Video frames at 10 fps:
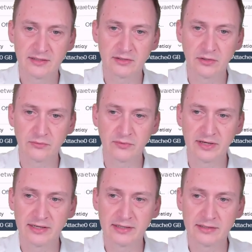Not
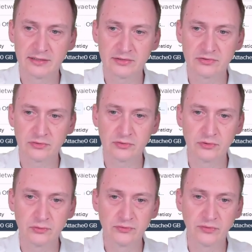really so
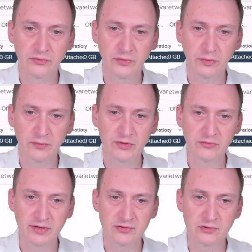useful for what we're
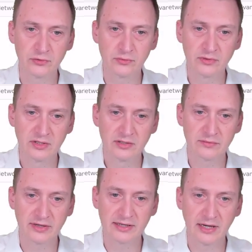trying to do
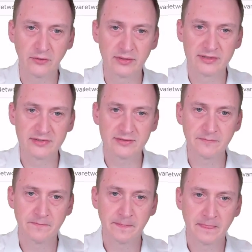right now, at least.
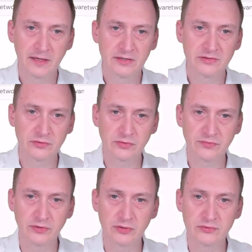So if
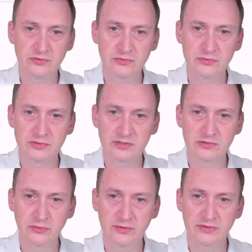we go to
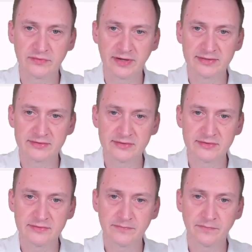storage
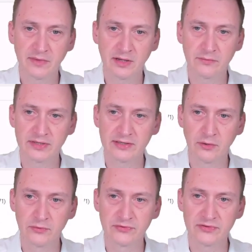devices, we can
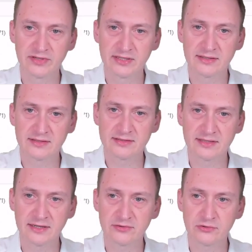also see it
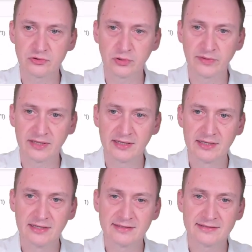starts to show up here.
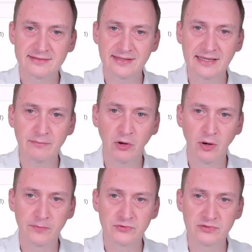Same
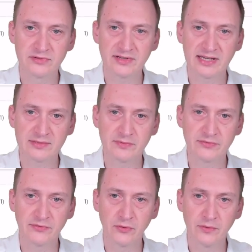options as
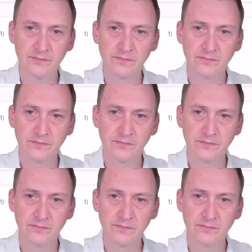before.